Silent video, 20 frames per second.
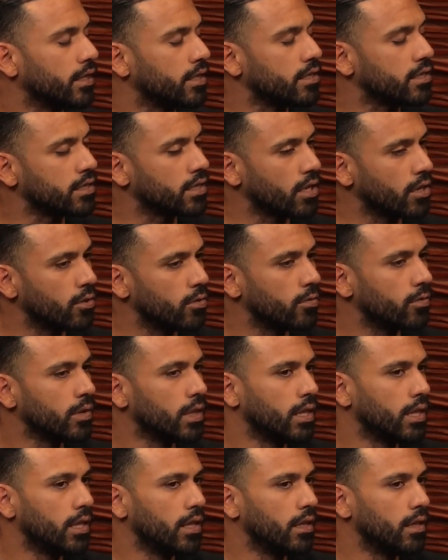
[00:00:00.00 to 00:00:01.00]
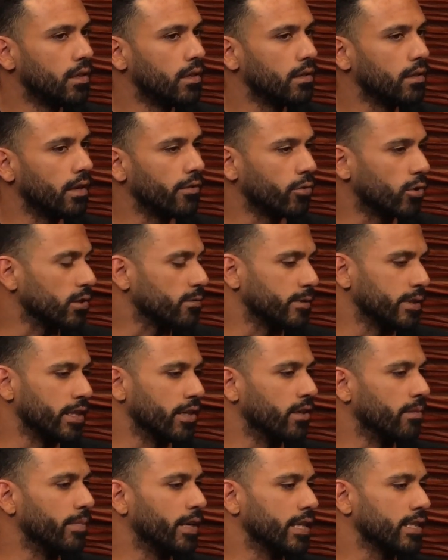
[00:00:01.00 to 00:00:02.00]
And so, of course, we did
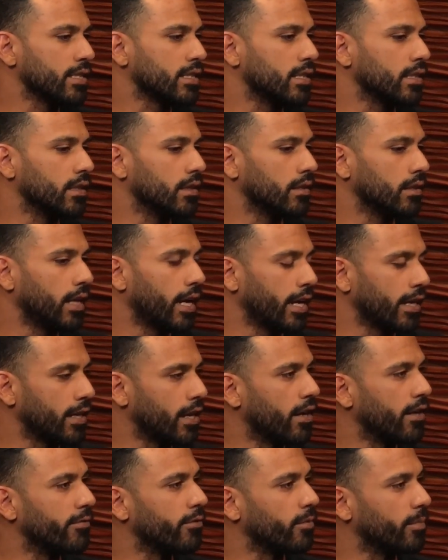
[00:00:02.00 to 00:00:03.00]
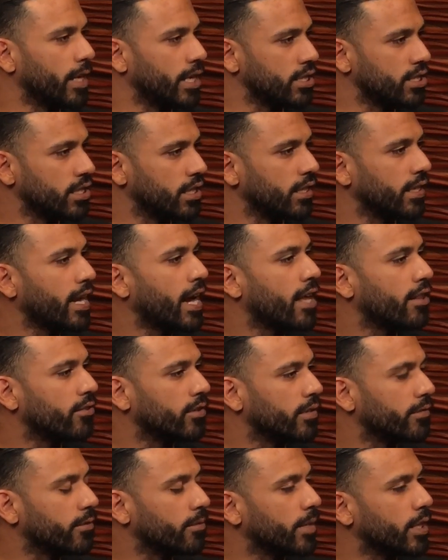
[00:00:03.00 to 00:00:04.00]
our best to hand out information and gather
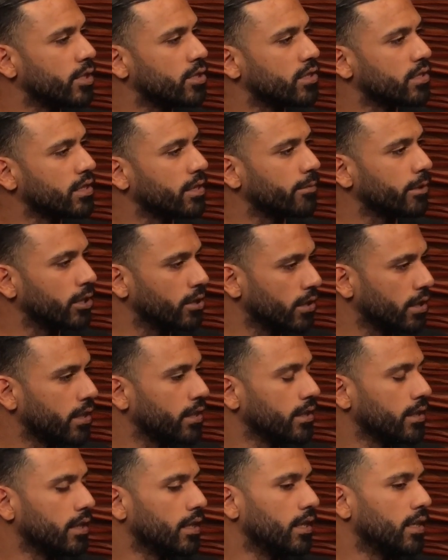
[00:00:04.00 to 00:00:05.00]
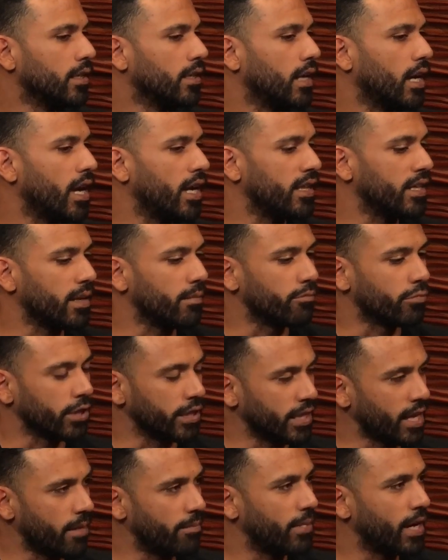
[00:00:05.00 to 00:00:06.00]
information that we could, and then bring
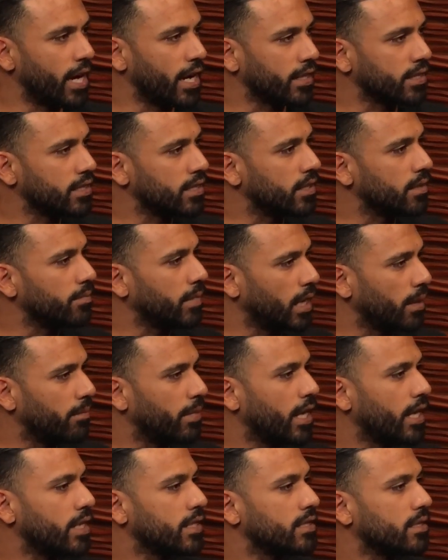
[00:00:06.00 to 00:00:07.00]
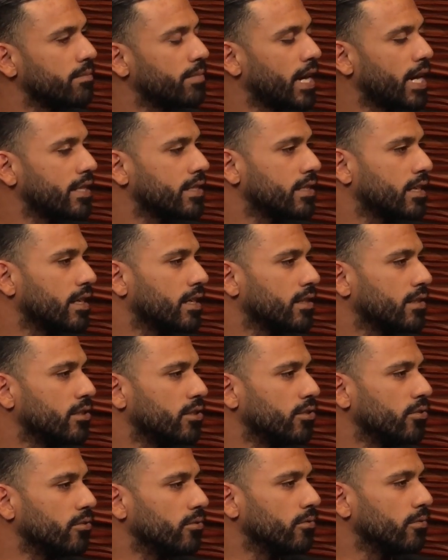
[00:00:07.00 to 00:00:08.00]
that back to main base and pass it on
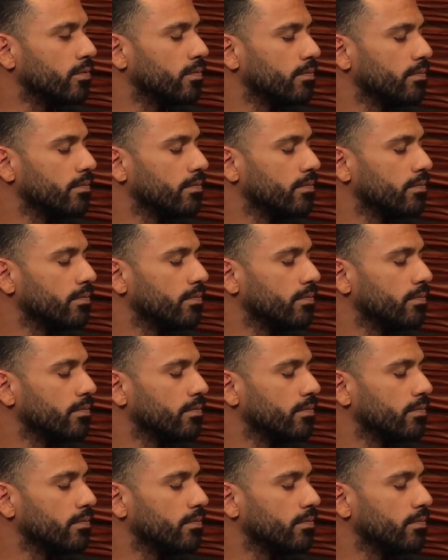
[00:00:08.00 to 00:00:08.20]
to